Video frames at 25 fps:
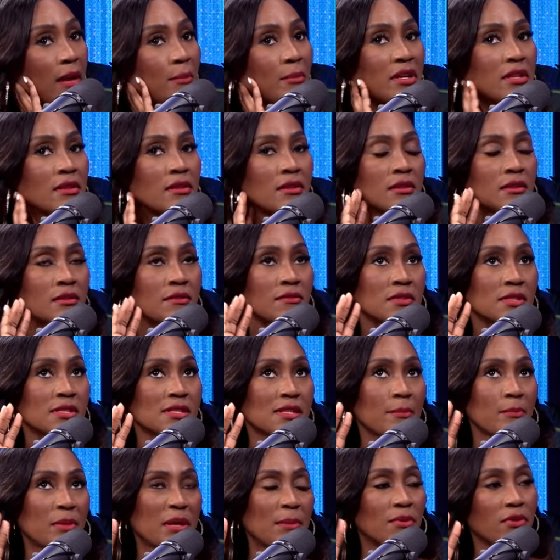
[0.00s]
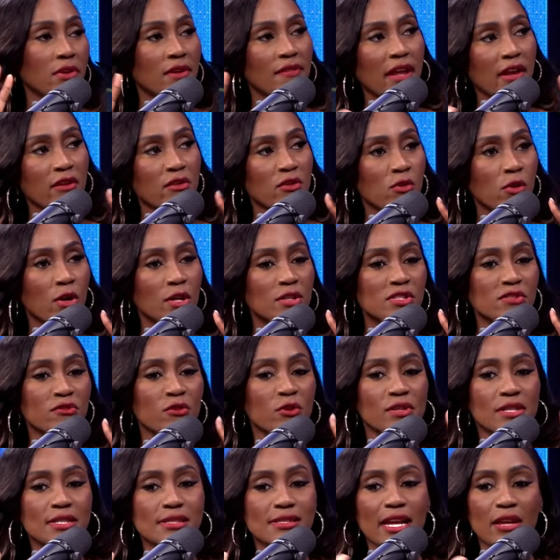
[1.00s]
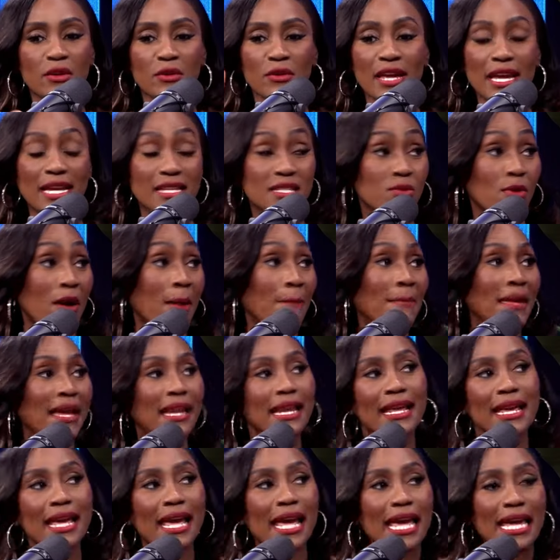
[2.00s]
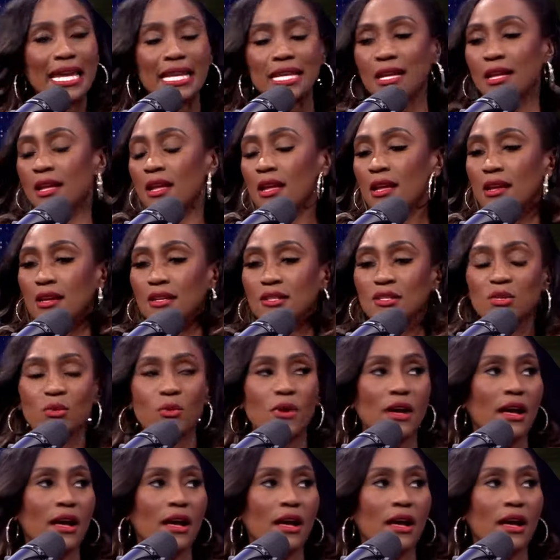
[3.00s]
God. But some people are at that crossroad. It's like, okay, do I medicate? Do